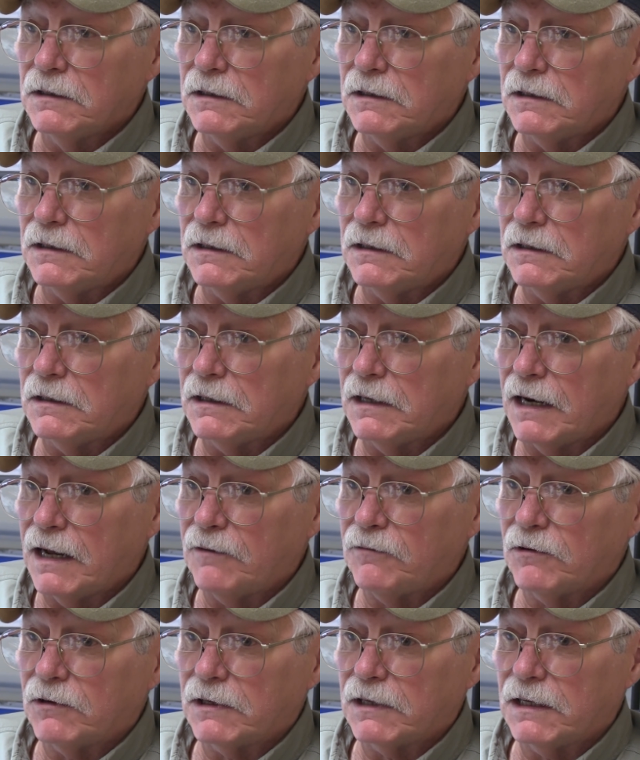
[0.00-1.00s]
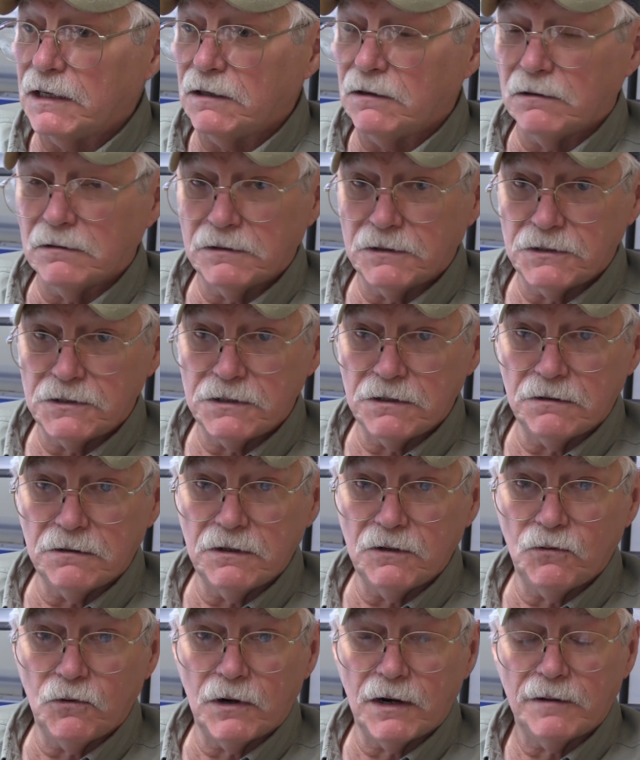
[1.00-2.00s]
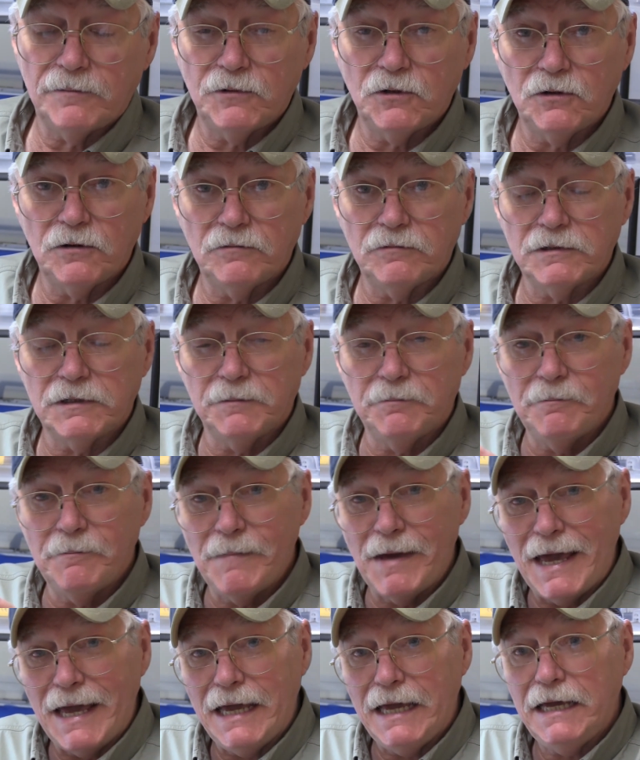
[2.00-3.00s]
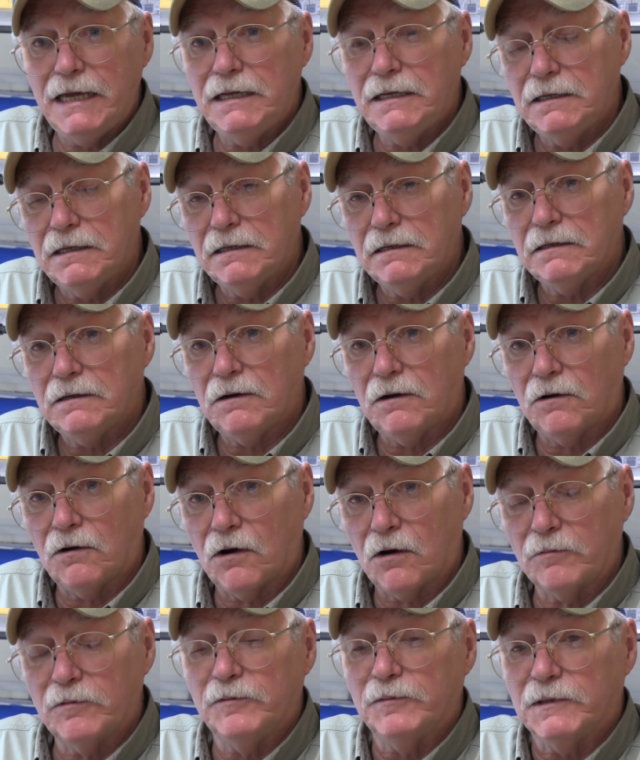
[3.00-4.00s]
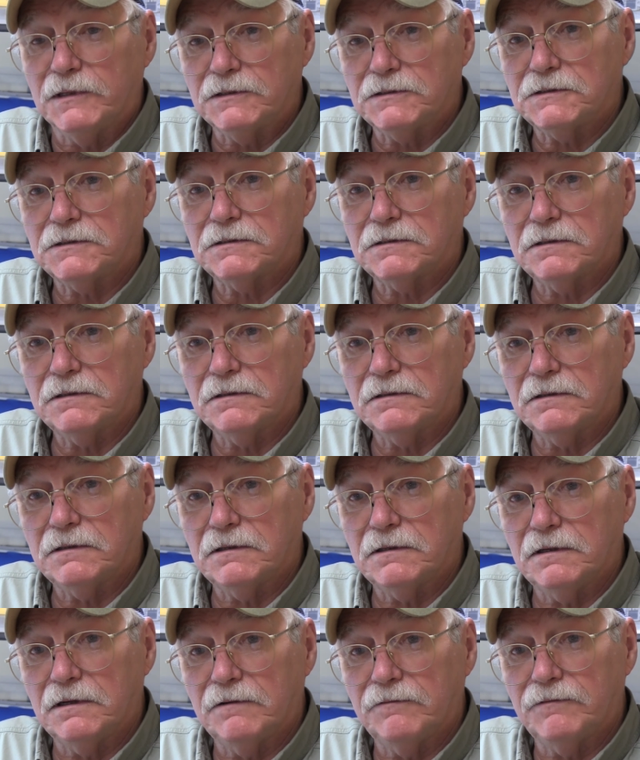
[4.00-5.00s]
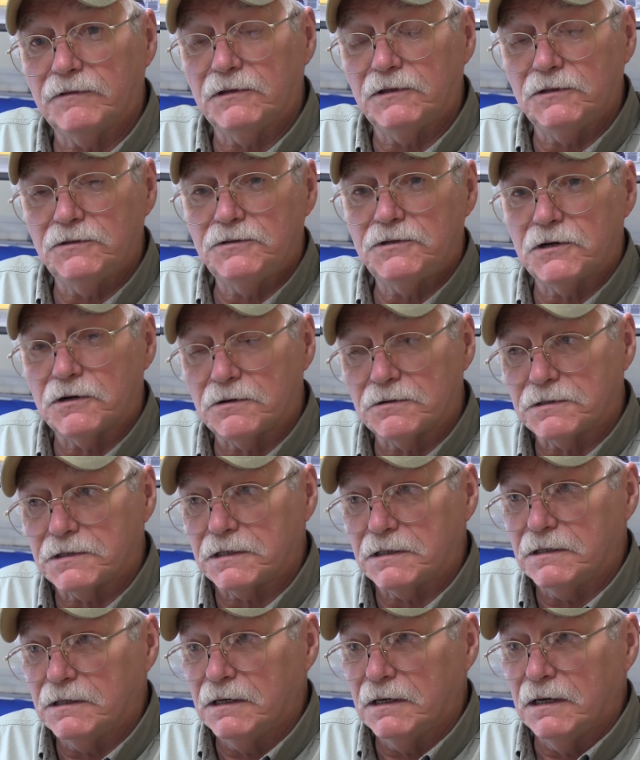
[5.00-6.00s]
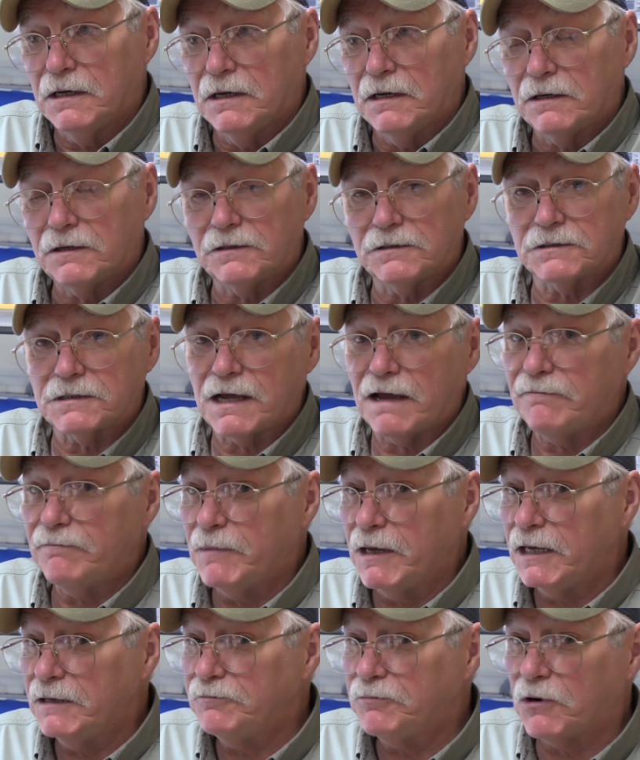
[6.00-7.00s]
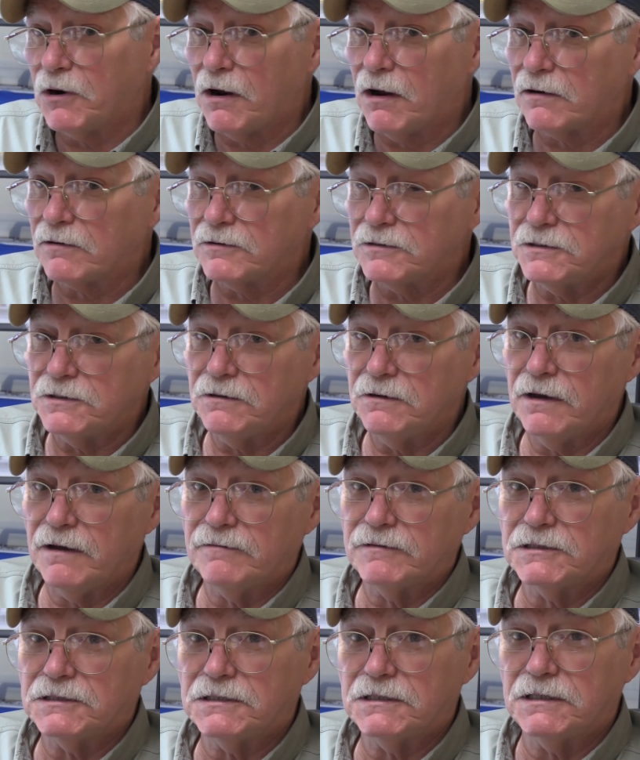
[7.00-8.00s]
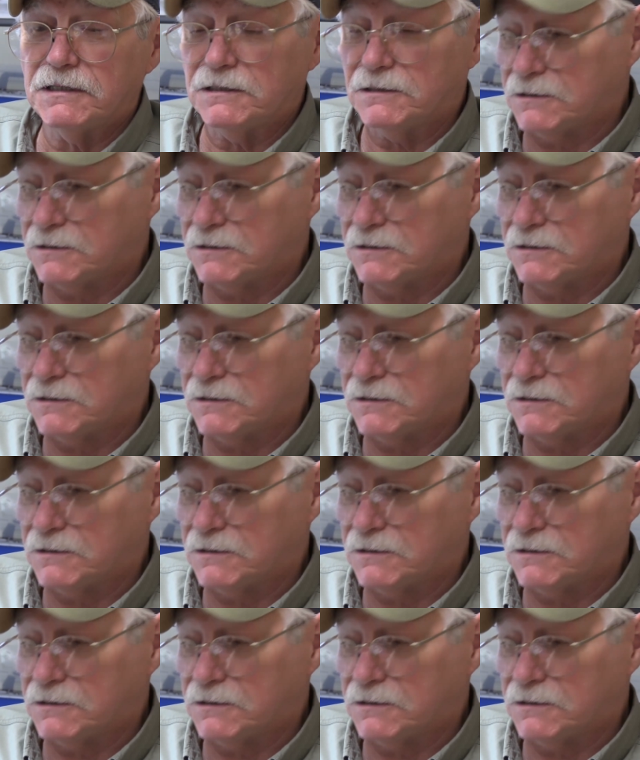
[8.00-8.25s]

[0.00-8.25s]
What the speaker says: And I want to get on to show you what I'm doing with the main armaments of the New Jersey, because I've made progress you haven't seen.